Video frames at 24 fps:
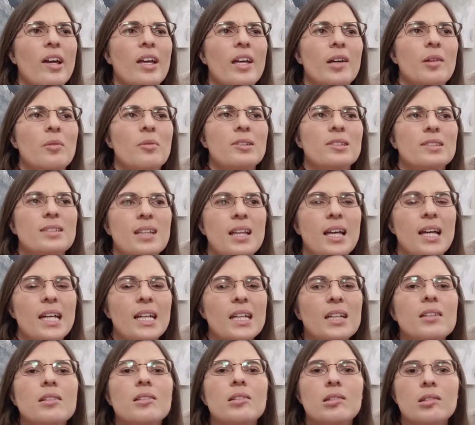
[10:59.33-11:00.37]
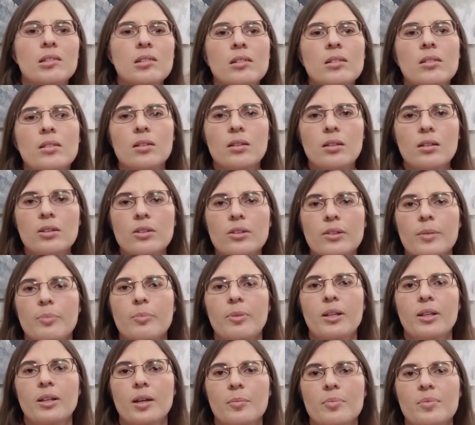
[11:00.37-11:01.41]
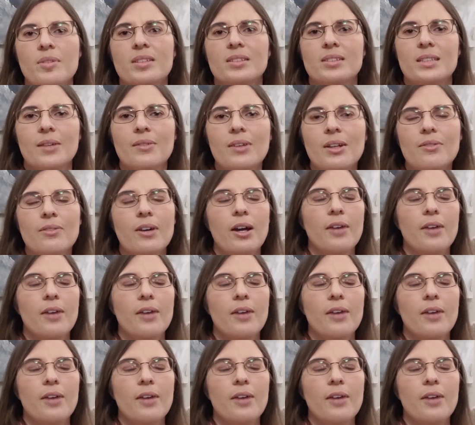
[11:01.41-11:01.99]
it was like creeping up to 75,